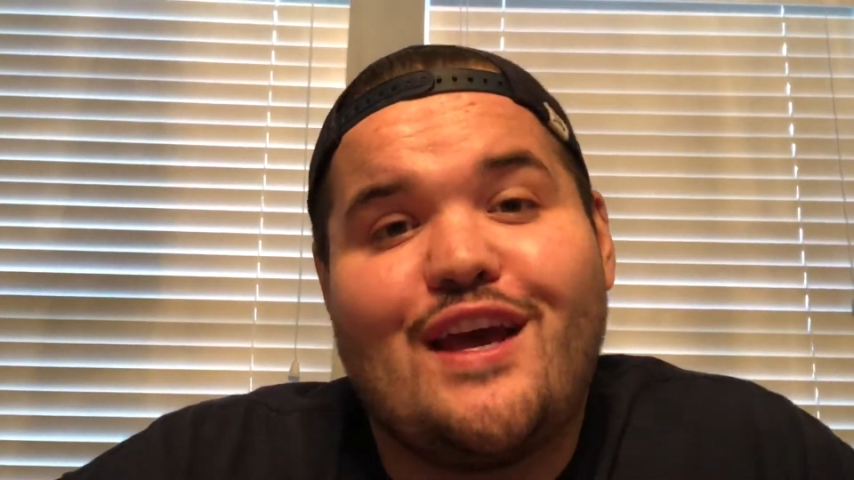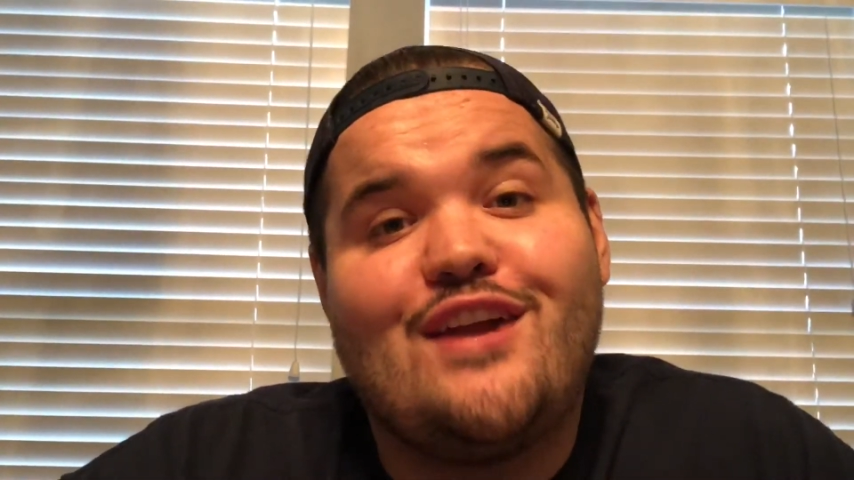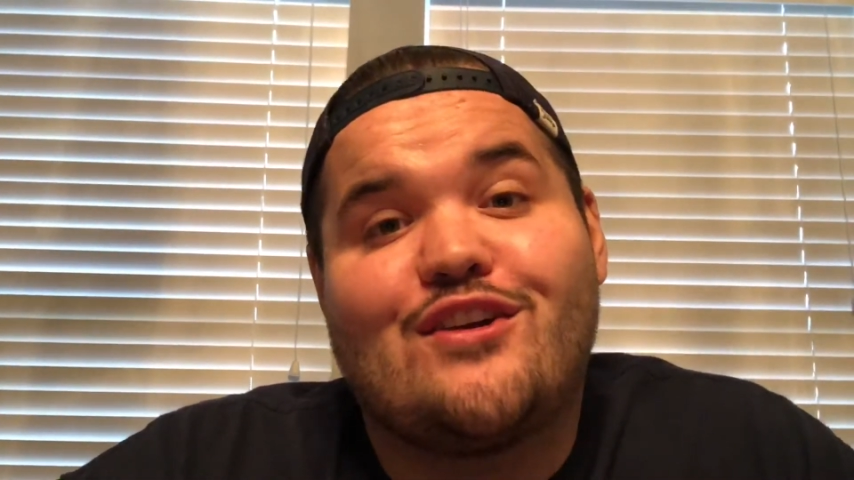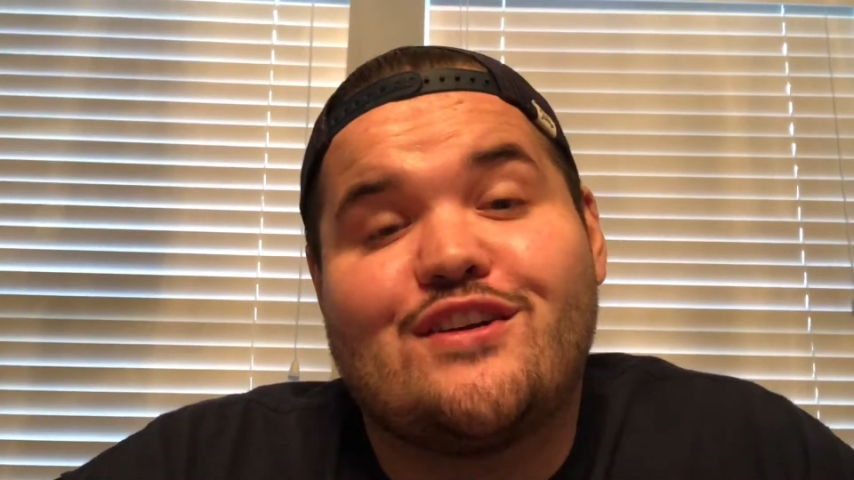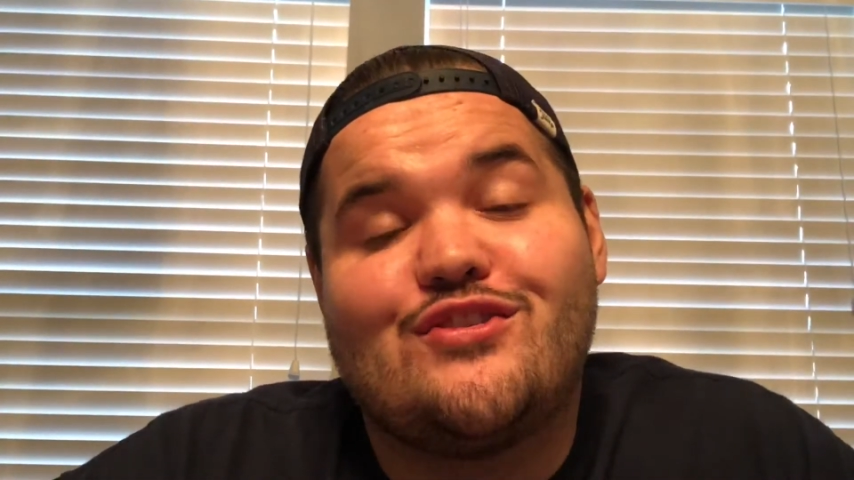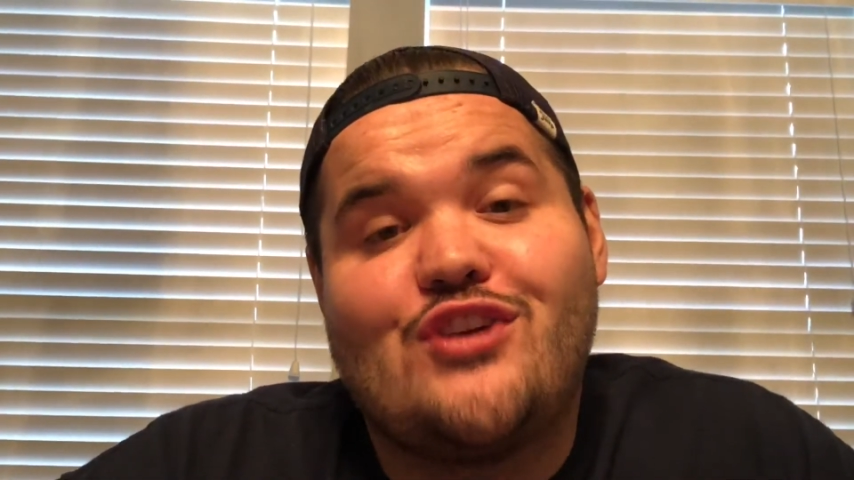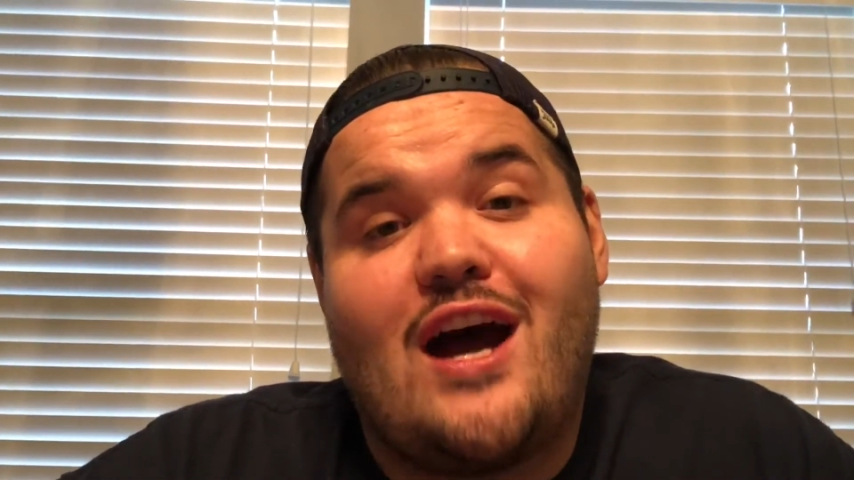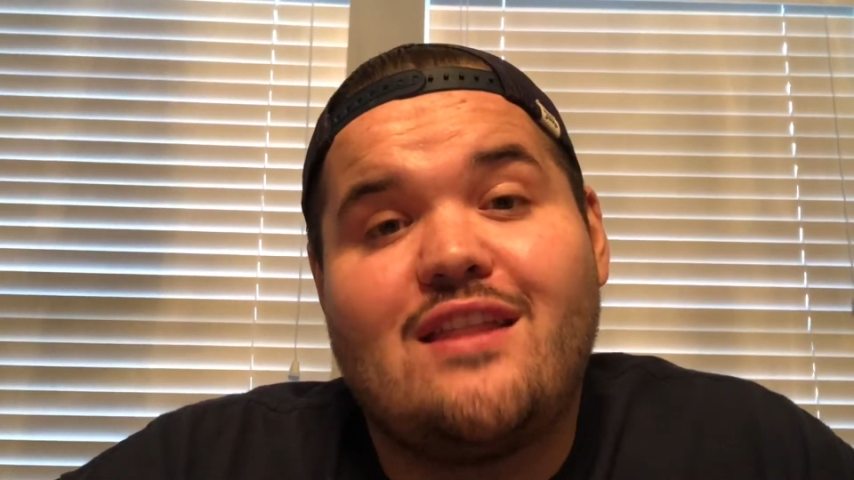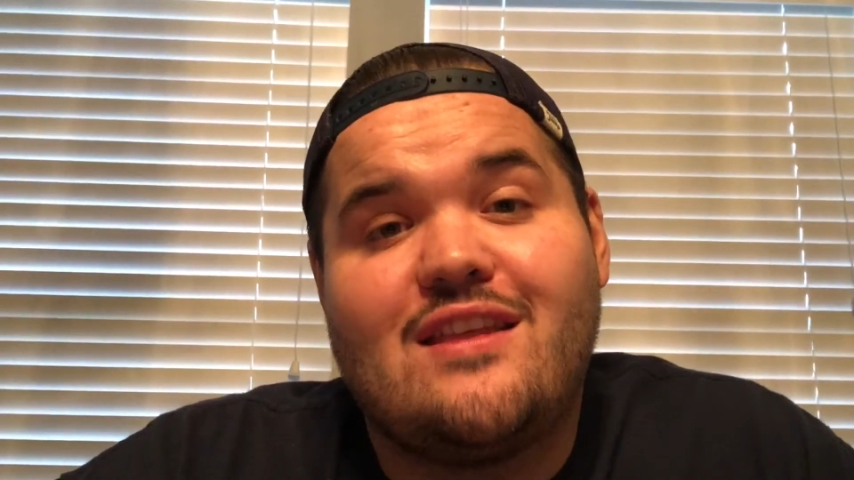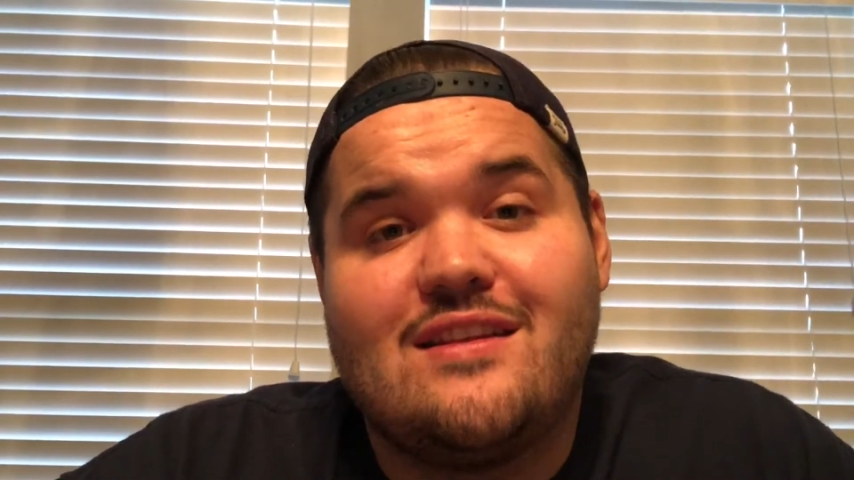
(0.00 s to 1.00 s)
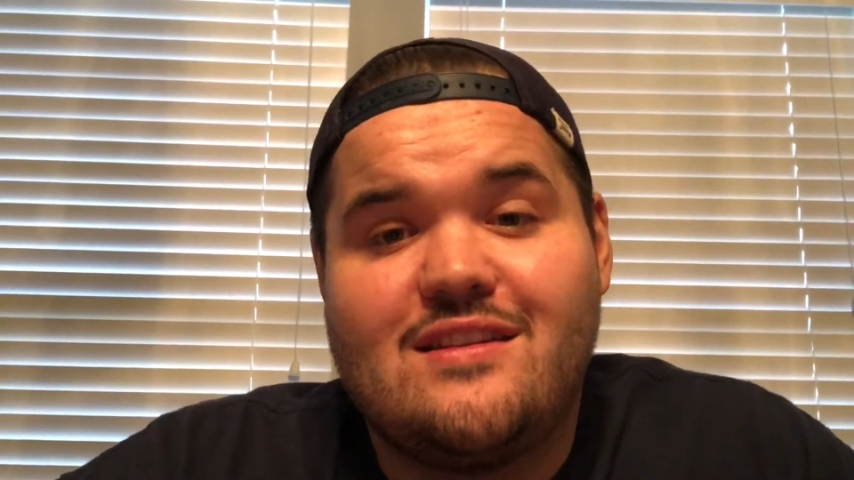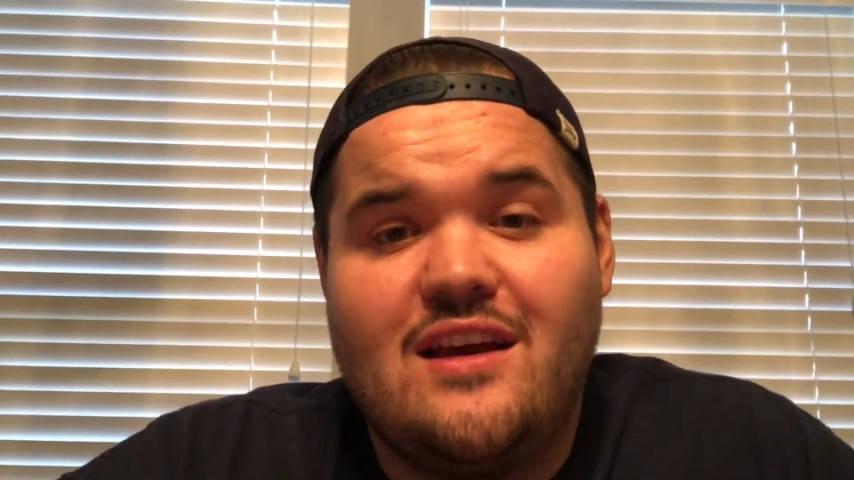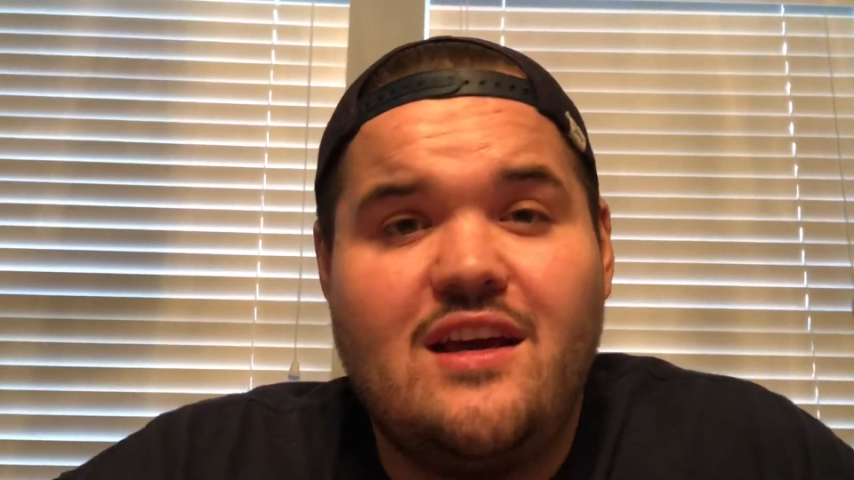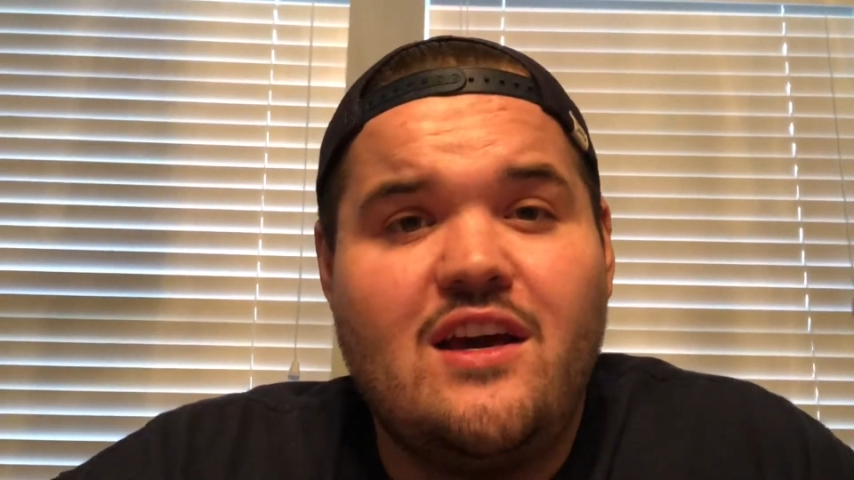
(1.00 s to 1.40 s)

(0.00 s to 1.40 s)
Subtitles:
later, because Jonathan,